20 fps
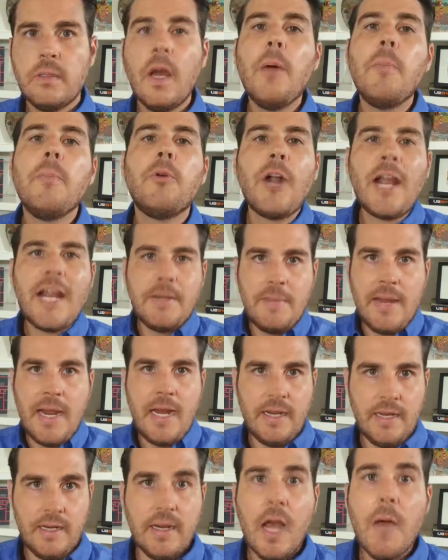I'm Brian
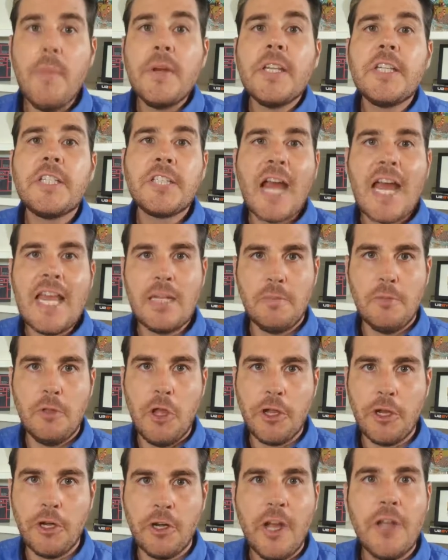Manning and I'm an asylum
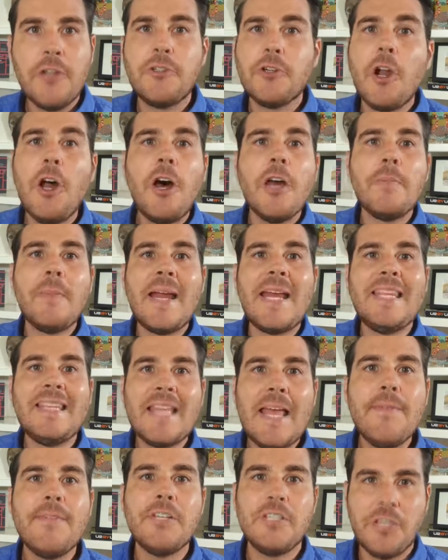lawyer. I draw on my
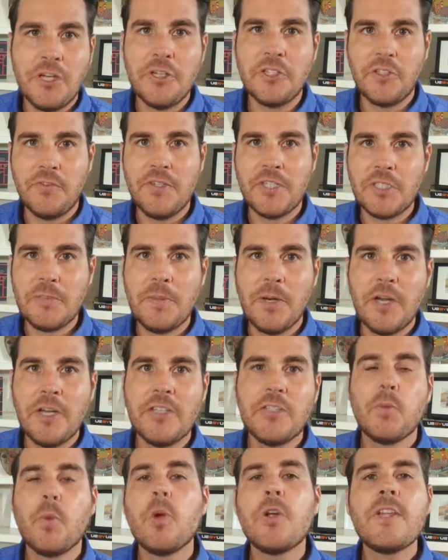11 years of
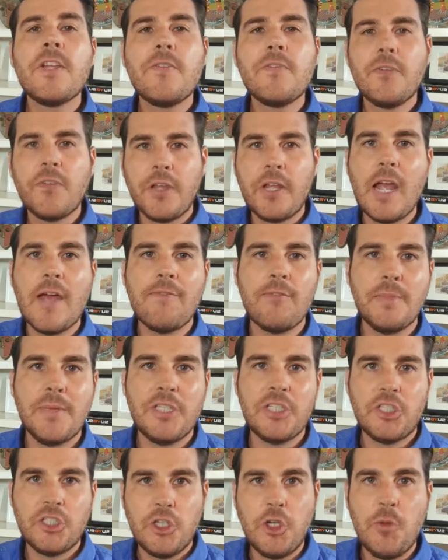experience working for the
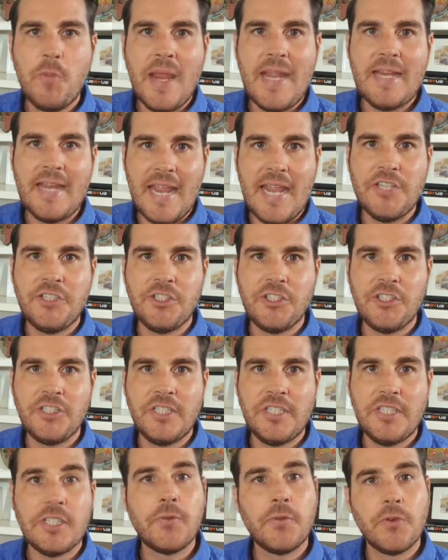government's two main
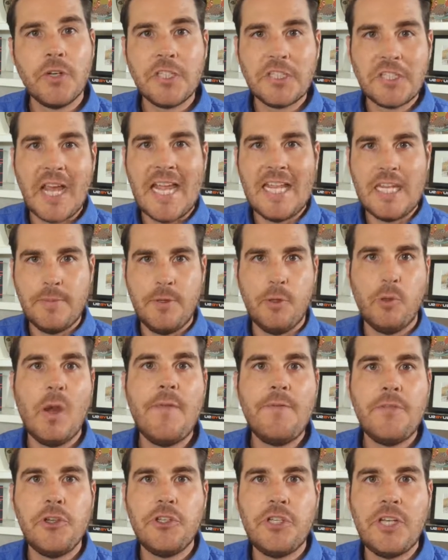agencies for asylum and
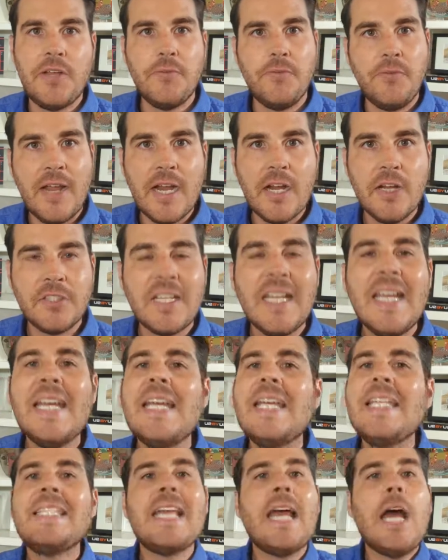refugee affairs
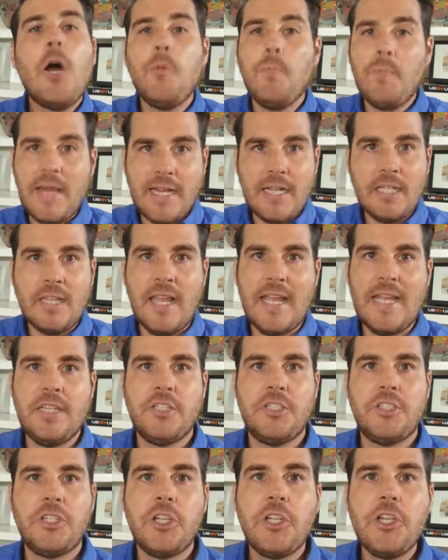to help my
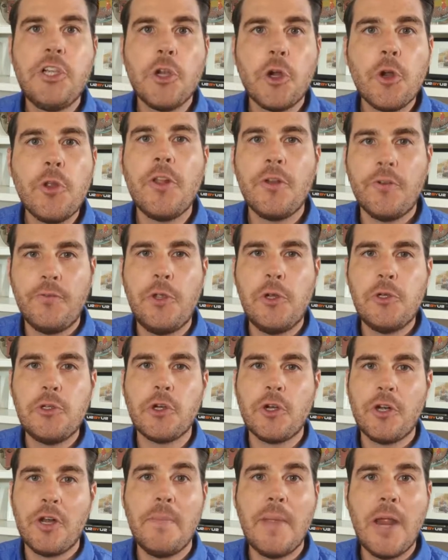clients secure their
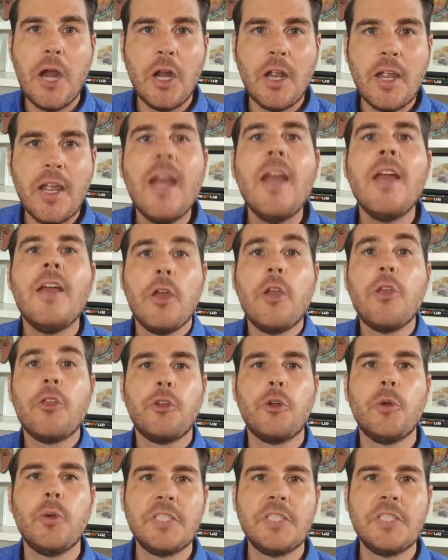future in America through